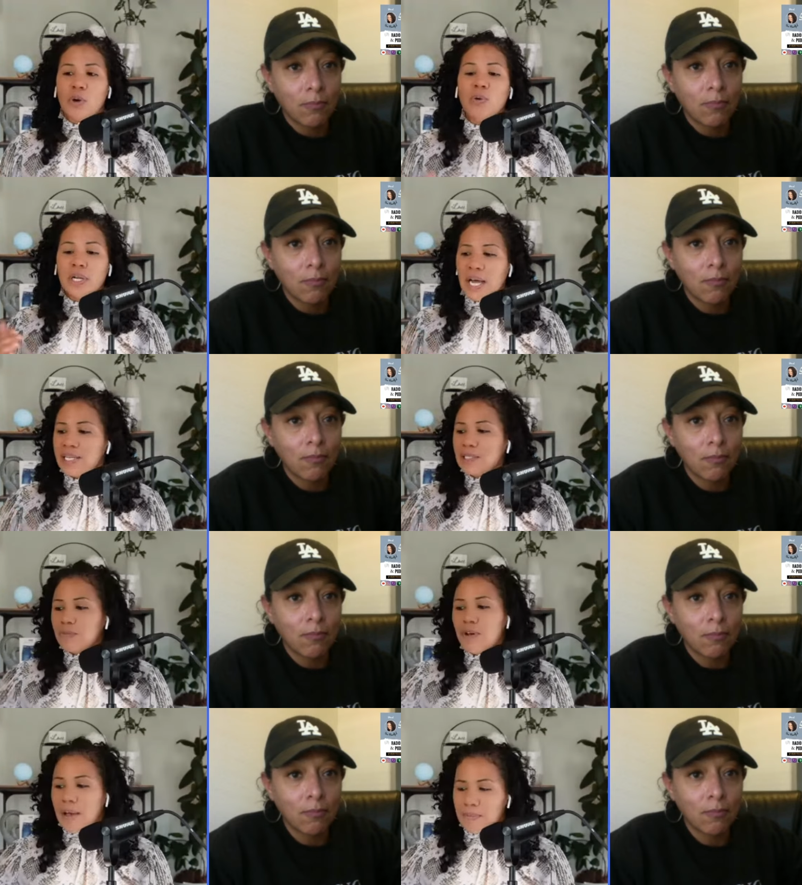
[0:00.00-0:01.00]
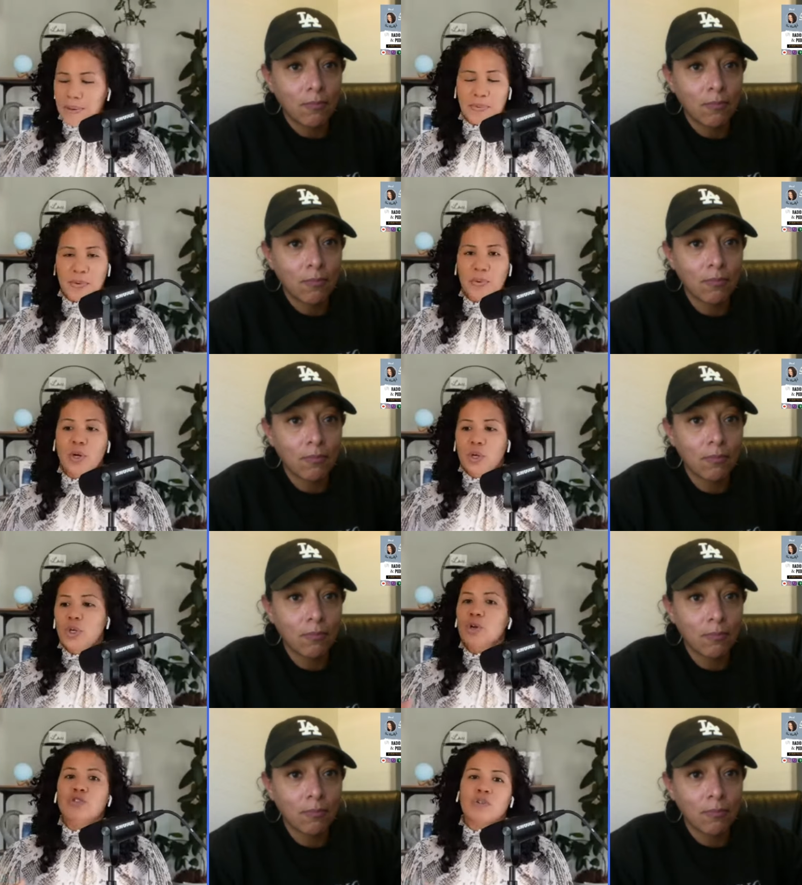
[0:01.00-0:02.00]
Speaker 1: don't classify people you
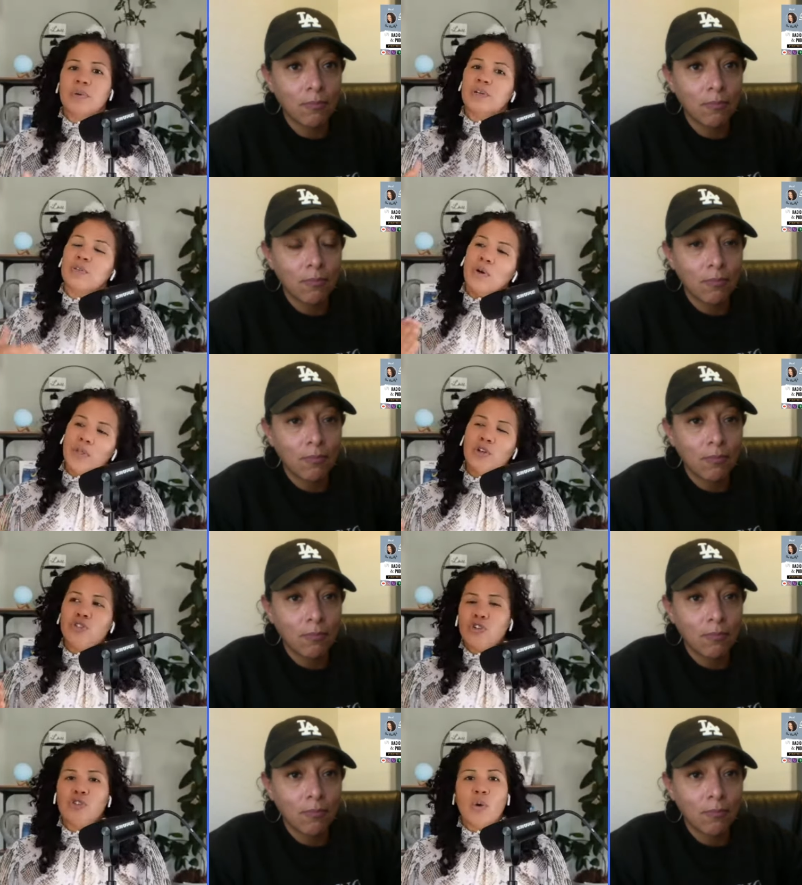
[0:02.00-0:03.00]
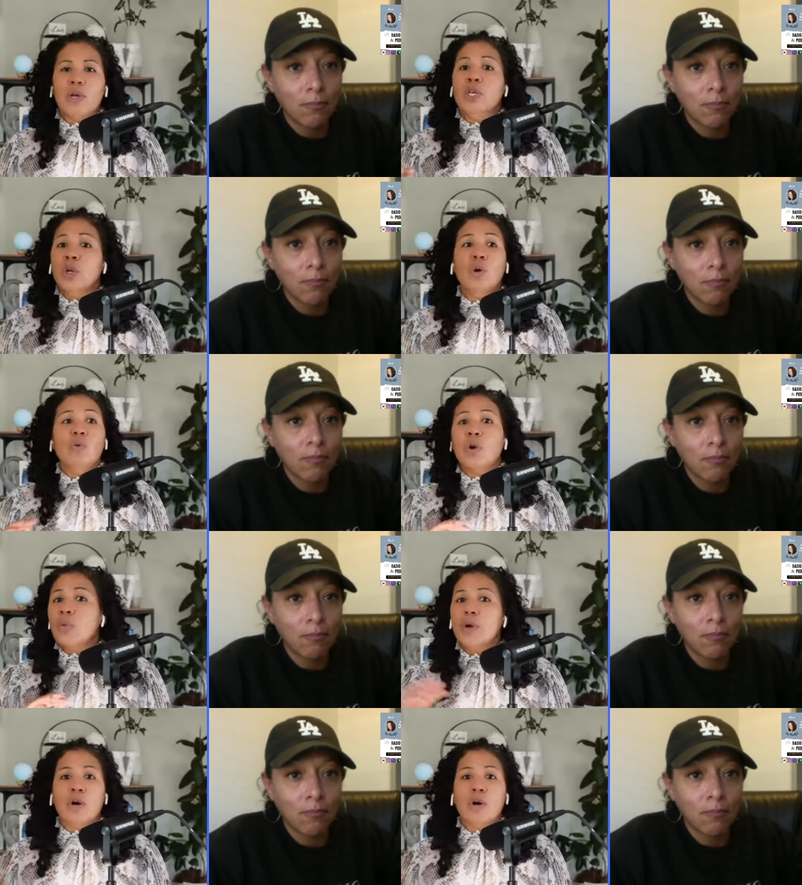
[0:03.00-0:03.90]
know just because oh they're church going you don't know what